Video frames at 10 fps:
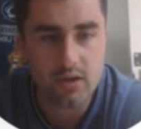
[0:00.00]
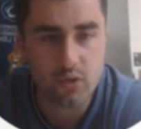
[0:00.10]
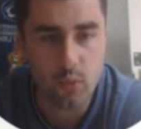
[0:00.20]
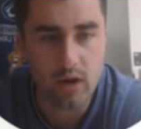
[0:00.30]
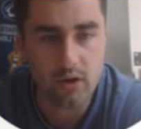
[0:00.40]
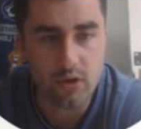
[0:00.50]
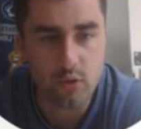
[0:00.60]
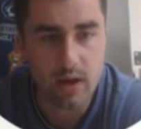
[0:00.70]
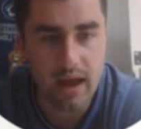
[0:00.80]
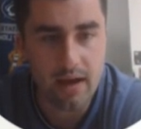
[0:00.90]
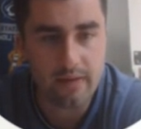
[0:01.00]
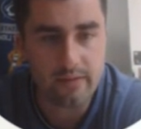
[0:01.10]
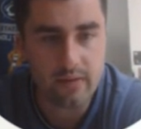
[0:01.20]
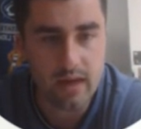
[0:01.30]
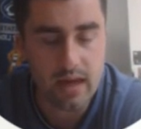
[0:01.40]
to where you
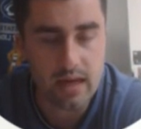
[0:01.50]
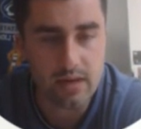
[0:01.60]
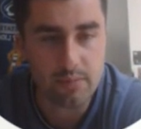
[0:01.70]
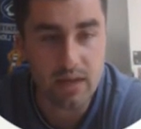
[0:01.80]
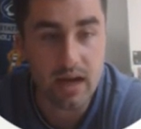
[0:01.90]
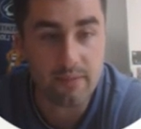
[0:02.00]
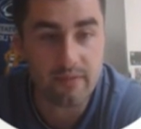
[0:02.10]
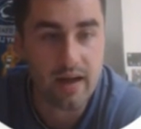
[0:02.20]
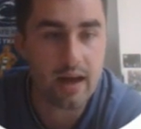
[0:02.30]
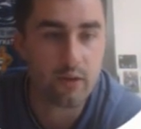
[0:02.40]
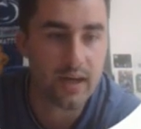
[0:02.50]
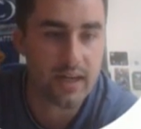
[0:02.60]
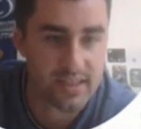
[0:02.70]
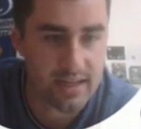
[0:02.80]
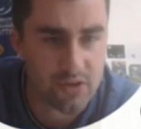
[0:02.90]
have a BIM file, and
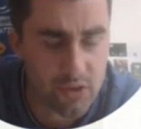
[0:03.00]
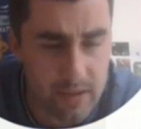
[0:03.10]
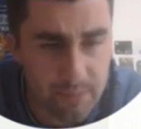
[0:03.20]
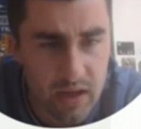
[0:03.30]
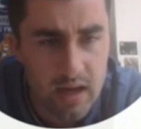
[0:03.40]
it's essentially,